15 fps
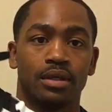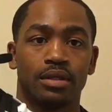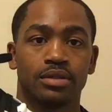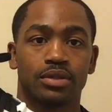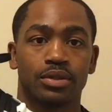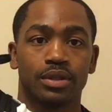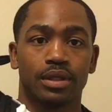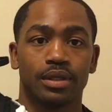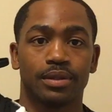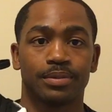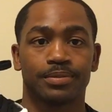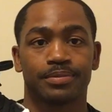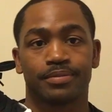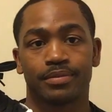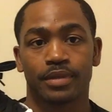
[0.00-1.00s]
So yeah,
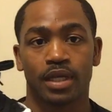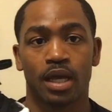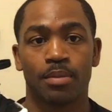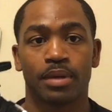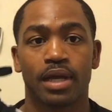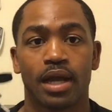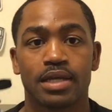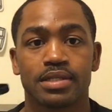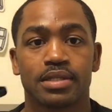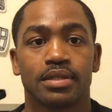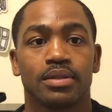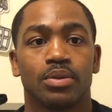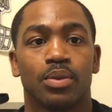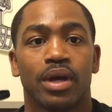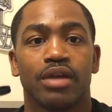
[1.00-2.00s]
Kamikaze,
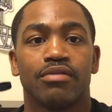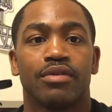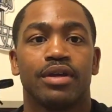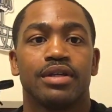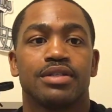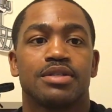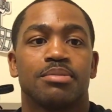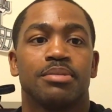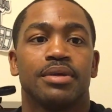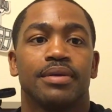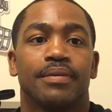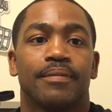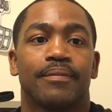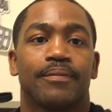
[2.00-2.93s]
white, red, and cement.